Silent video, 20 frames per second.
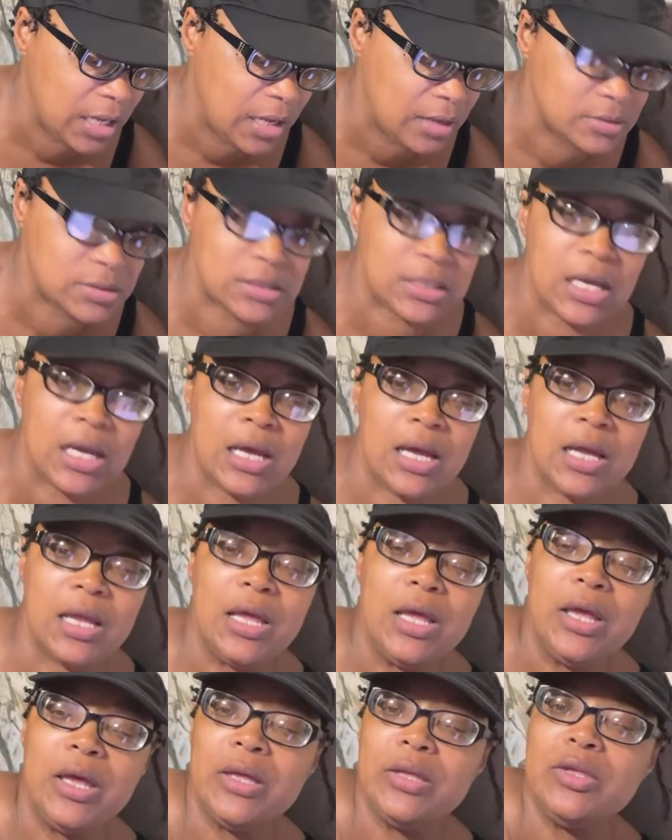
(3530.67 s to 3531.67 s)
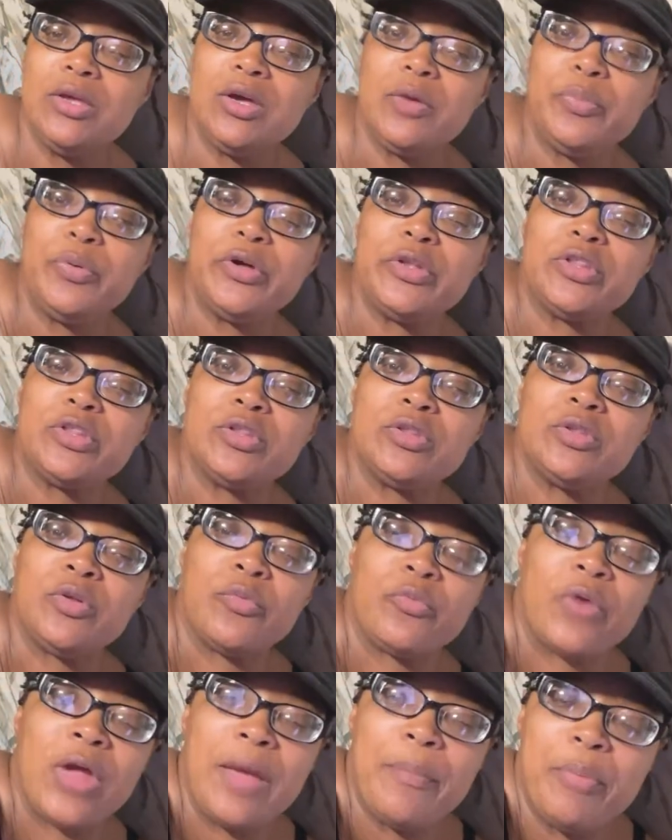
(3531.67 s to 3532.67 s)
outside. You could put the
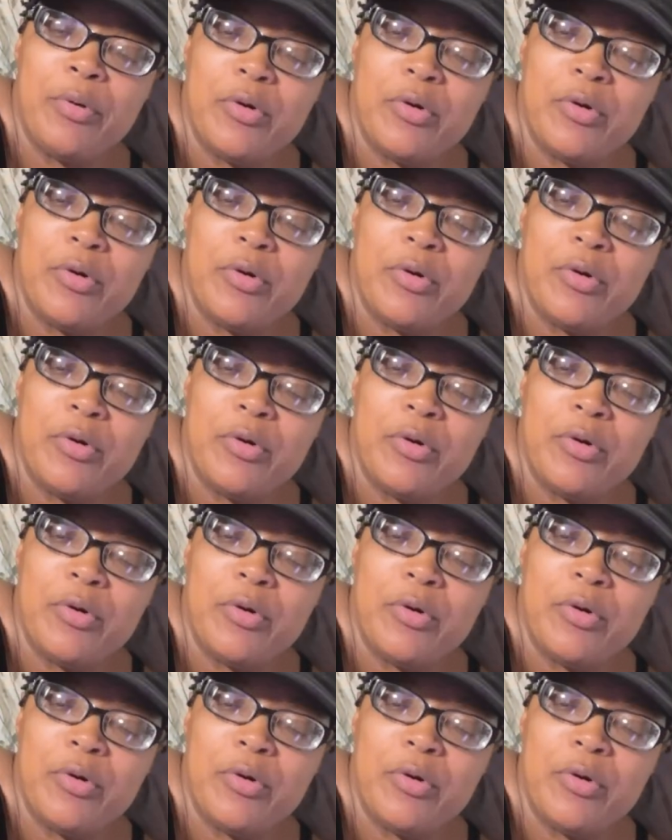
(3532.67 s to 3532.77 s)
rat